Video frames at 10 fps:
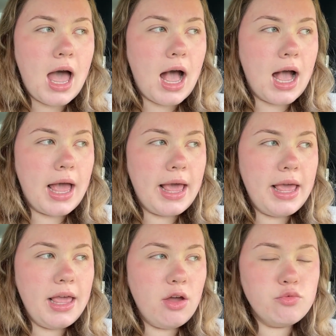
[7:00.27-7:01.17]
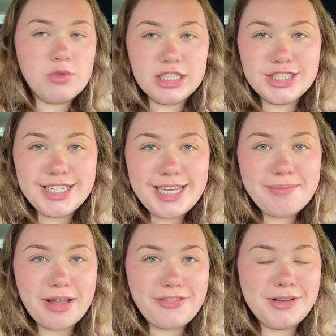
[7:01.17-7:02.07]
I originally,
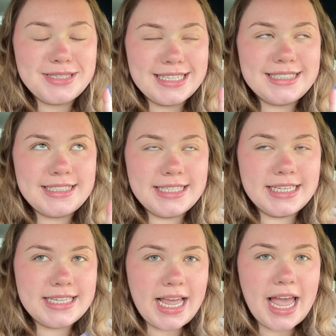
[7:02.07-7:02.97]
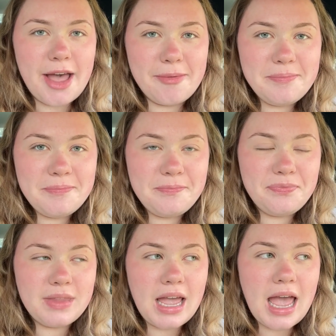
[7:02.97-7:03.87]
my flight was at 6 a.m.
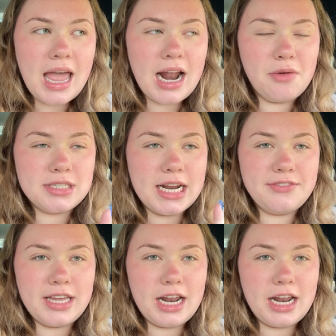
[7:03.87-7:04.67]
and I was gonna have to